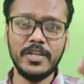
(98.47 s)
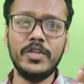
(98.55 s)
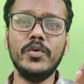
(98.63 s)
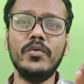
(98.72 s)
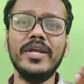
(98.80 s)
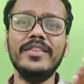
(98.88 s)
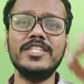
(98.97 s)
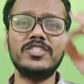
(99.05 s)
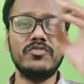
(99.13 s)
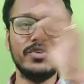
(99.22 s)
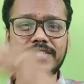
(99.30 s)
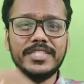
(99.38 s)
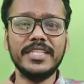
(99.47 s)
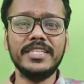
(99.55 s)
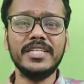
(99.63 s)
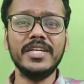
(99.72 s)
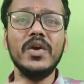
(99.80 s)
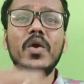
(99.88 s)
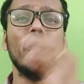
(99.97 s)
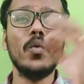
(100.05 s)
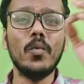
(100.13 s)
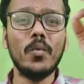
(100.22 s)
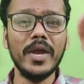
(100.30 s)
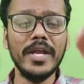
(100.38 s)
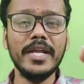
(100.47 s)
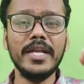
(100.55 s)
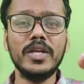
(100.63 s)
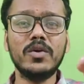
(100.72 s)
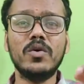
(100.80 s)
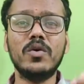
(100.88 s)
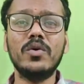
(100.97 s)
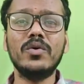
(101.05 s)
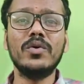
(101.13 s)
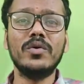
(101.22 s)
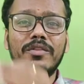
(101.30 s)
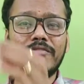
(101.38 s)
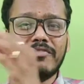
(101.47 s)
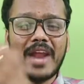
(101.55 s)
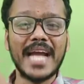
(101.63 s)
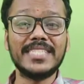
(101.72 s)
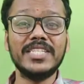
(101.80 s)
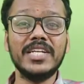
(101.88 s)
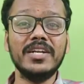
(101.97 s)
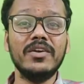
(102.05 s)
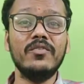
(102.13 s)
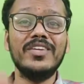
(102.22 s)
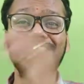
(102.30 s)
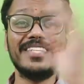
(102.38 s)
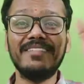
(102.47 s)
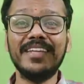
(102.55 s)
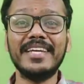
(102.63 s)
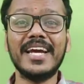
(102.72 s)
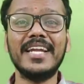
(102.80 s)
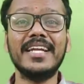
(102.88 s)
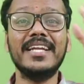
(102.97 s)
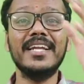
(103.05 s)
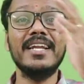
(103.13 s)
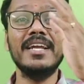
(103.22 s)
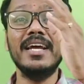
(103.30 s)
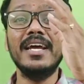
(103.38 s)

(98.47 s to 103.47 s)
During this visit, we need to code the fracture with seventh character